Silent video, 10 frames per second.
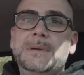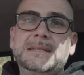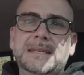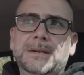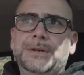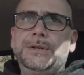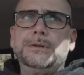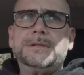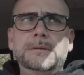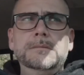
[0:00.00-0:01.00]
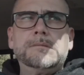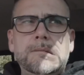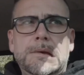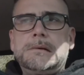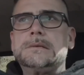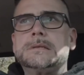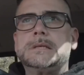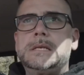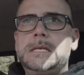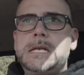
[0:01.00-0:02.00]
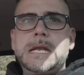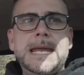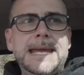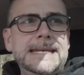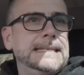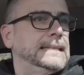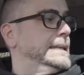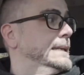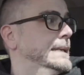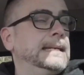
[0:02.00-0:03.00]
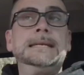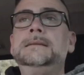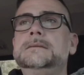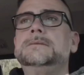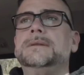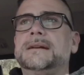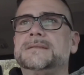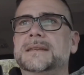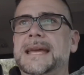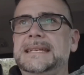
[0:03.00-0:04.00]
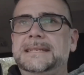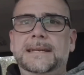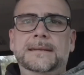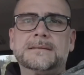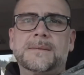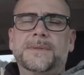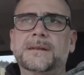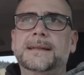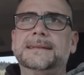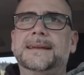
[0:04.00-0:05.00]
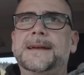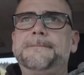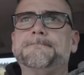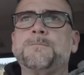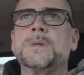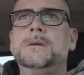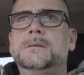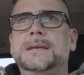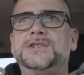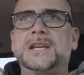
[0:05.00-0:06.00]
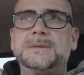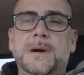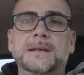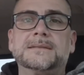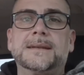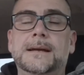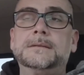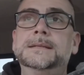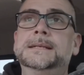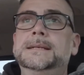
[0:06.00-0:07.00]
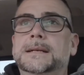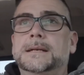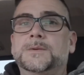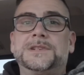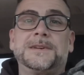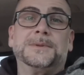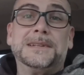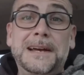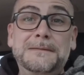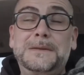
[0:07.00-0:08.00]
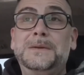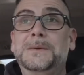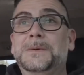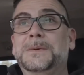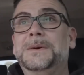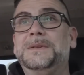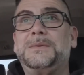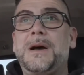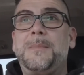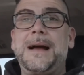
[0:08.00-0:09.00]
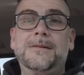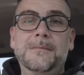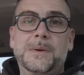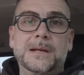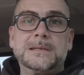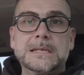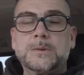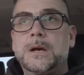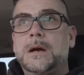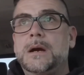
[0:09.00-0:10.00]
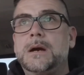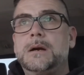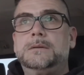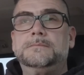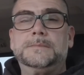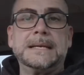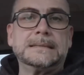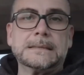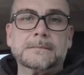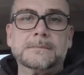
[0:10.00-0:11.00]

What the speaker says: until 2018, 2019, something like that. They changed body style, which I would love to swap out, but since we are basically,